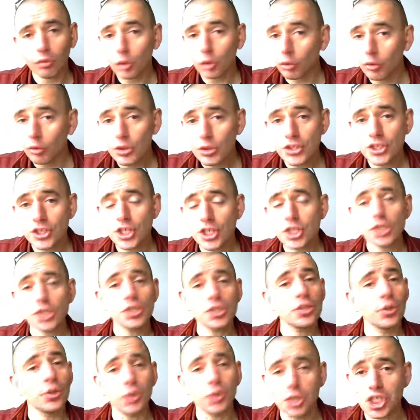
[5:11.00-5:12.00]
of
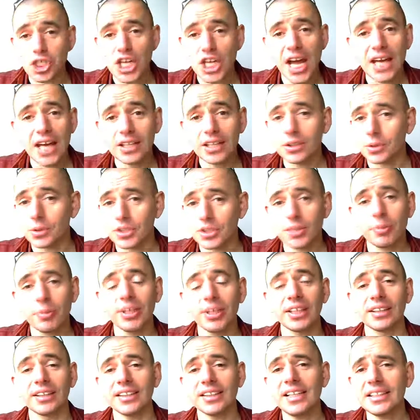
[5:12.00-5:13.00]
conversation, a chat or
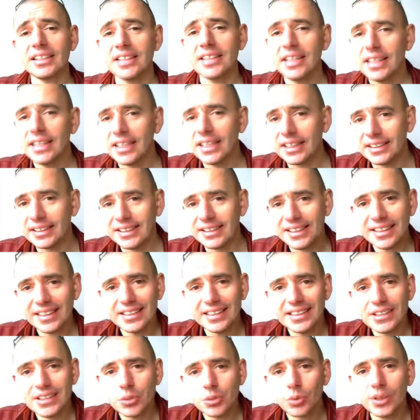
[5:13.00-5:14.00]
something like that. And
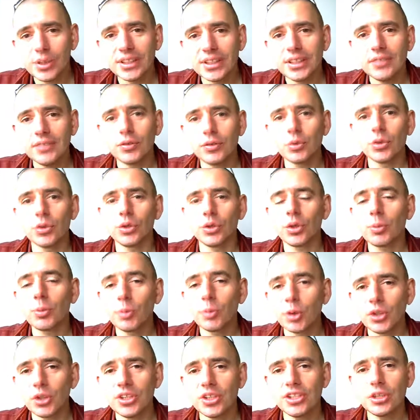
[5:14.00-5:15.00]
then this will give you the
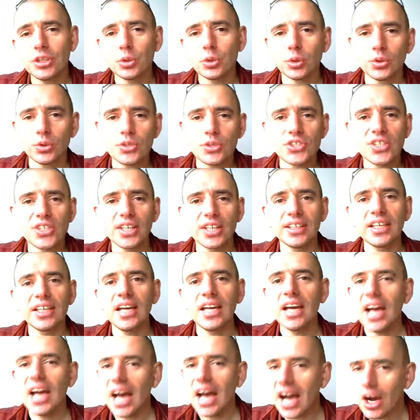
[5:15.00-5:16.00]
opportunity to
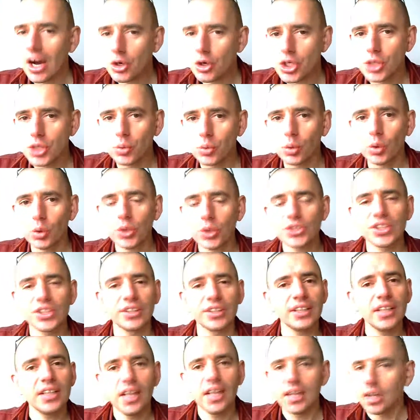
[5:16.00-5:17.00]
understand how she
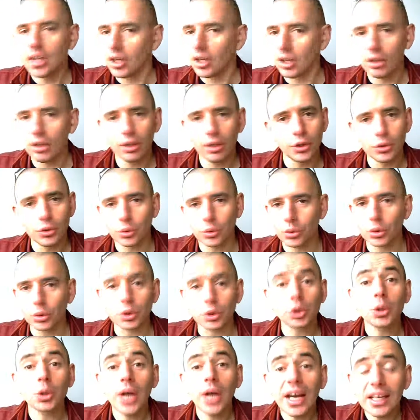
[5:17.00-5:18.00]
works and uh, you
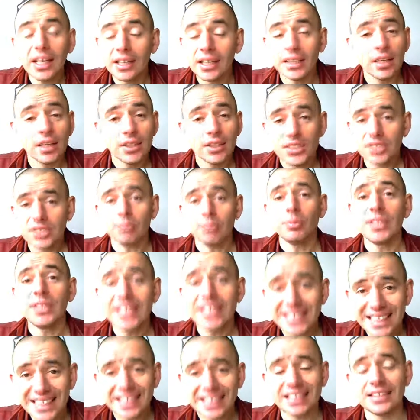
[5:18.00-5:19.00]
know to try
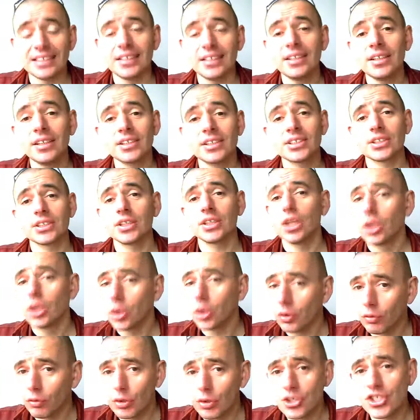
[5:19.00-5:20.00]
simply techniques,
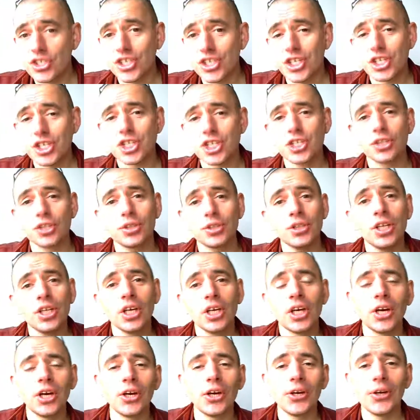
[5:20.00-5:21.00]

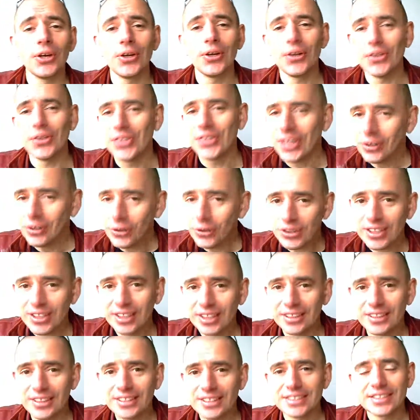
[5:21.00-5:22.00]
conversation, uh,
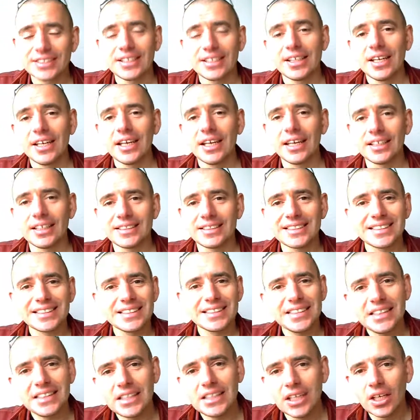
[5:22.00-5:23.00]
dialogue techniques, and
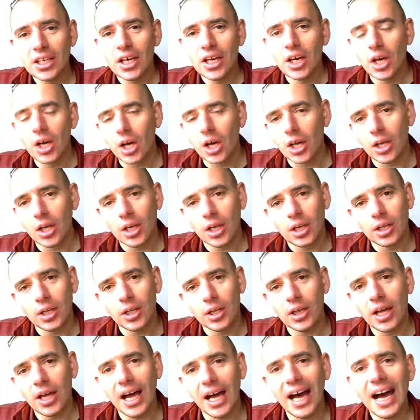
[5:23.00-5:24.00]
see
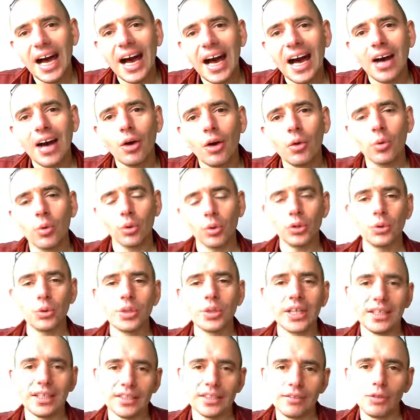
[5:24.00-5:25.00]
uh, how
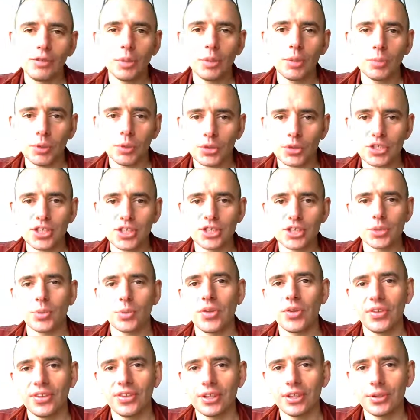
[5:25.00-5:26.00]
you can develop your
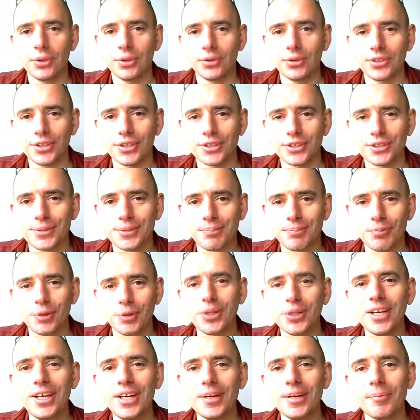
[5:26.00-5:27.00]
skills within that context.
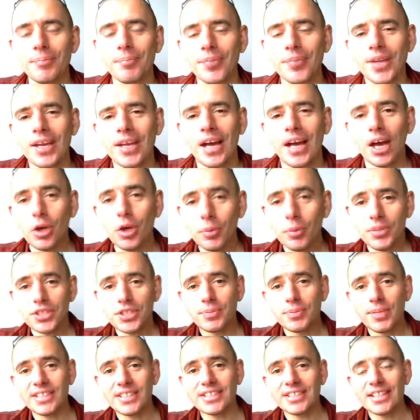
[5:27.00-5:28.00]
Okay, I
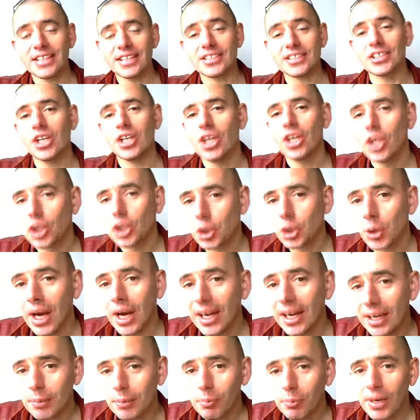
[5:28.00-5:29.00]
hope this makes sense.
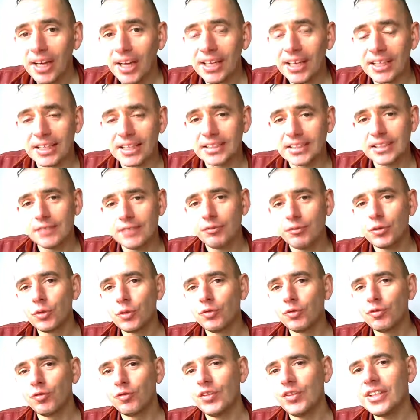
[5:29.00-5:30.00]
Try applying it.
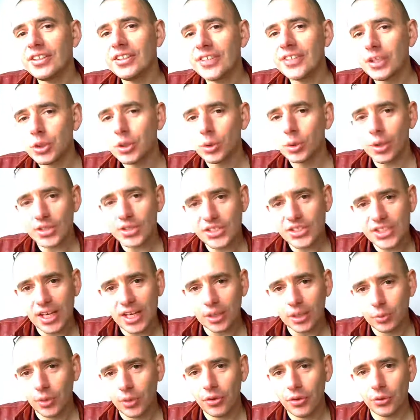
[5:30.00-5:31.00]
If you feel that you are
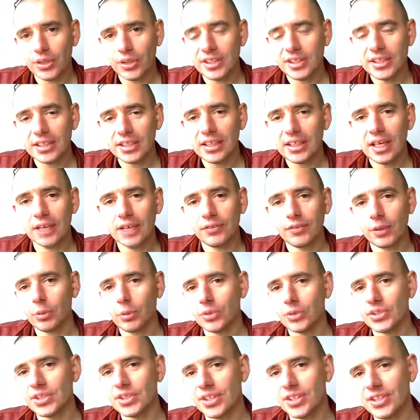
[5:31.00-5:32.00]
stuck with your dating
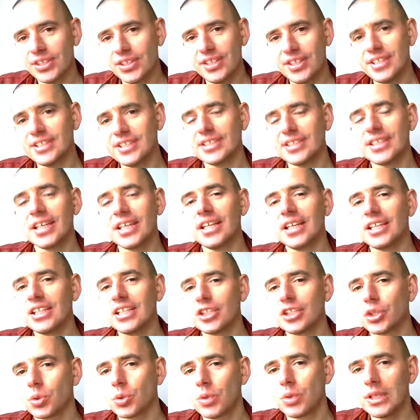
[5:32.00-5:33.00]
life, I would say this
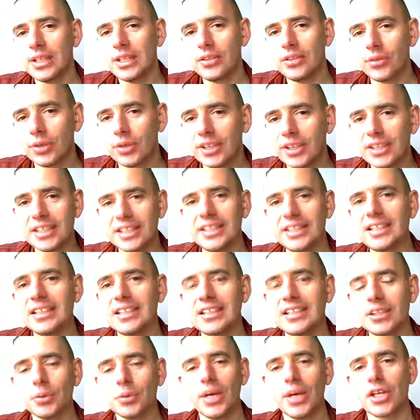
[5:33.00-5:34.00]
is really the
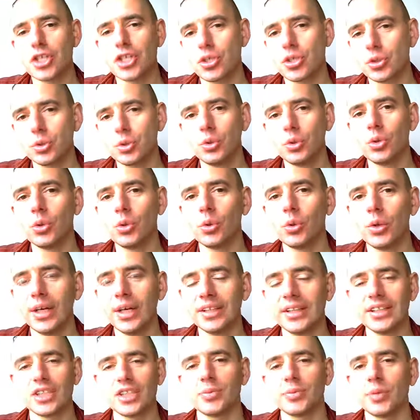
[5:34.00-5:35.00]
key direction to
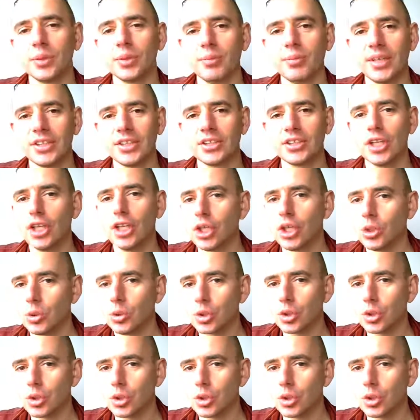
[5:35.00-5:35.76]
go and experiment.